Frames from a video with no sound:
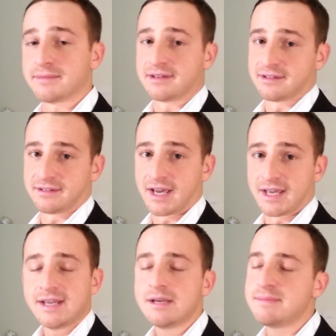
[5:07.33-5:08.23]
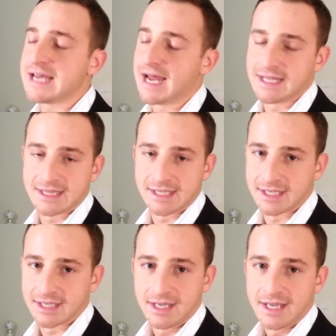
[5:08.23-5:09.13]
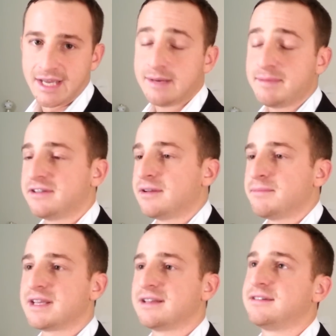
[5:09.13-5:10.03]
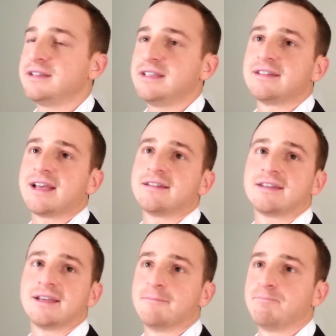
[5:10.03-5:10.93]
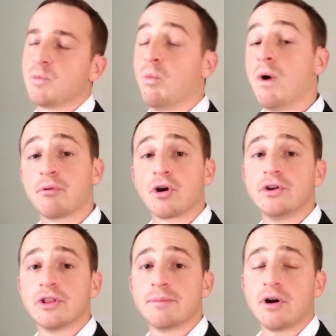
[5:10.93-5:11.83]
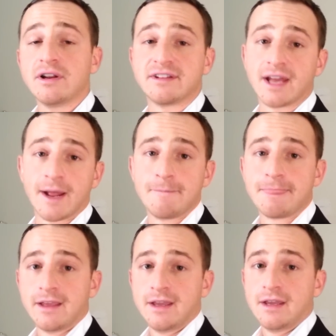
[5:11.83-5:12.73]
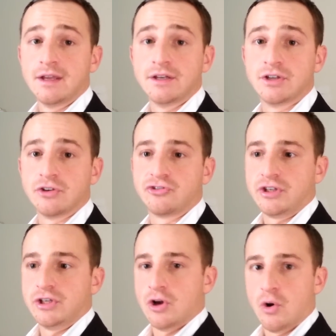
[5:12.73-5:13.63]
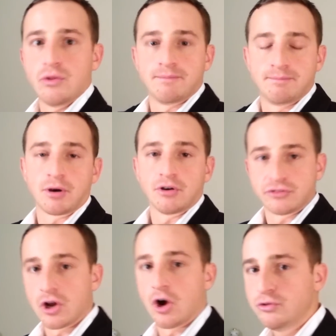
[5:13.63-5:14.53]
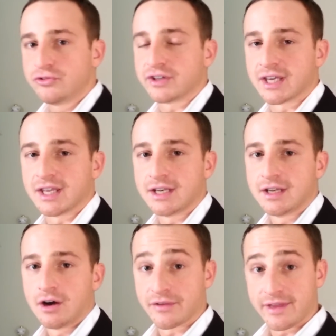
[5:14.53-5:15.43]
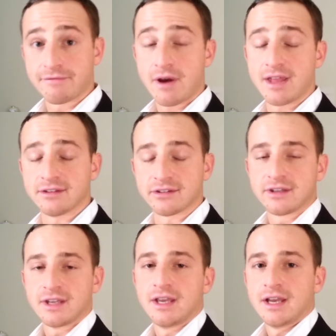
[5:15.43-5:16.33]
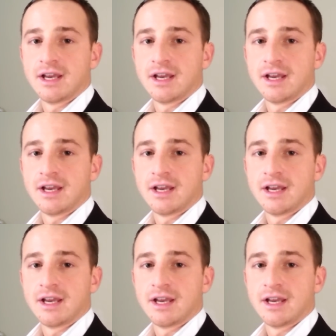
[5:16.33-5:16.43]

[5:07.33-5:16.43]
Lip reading: something to say. It could be anything. It could be something as silly as asking, what brought you to the party tonight? Does she know the person hosting it? Are they friends?